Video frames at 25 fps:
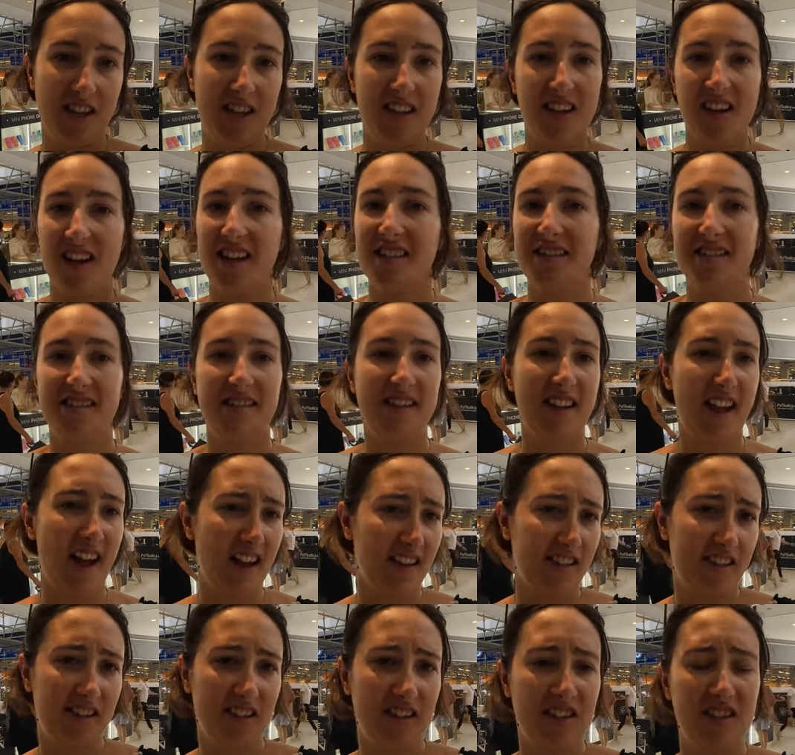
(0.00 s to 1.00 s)
He has
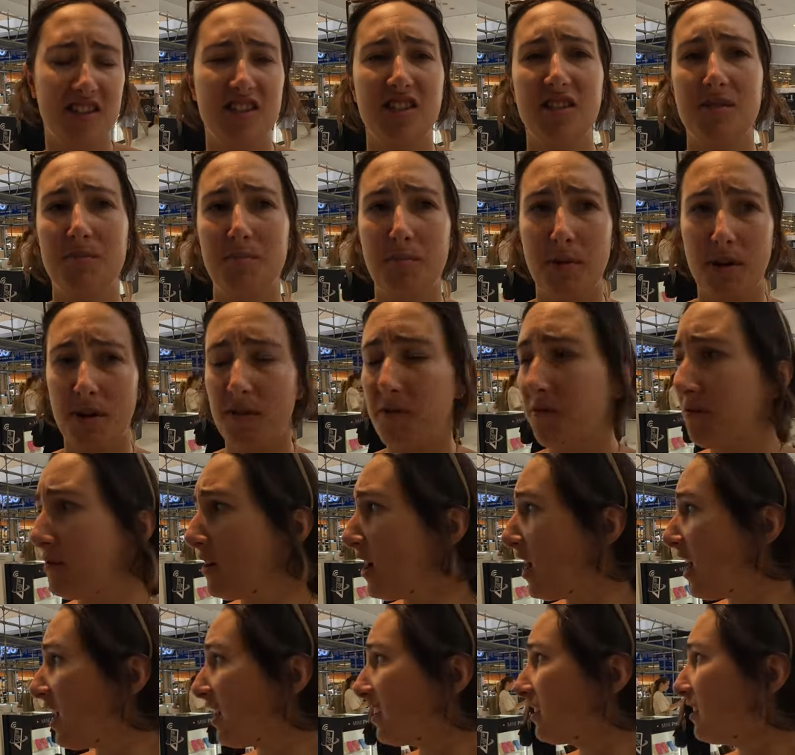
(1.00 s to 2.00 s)
nothing. He's
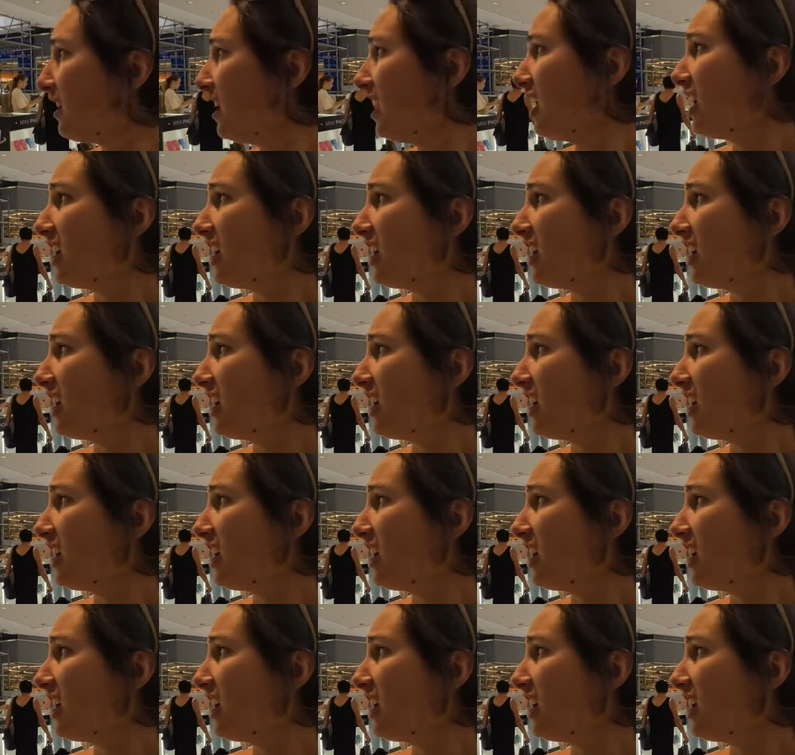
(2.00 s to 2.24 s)
perfect.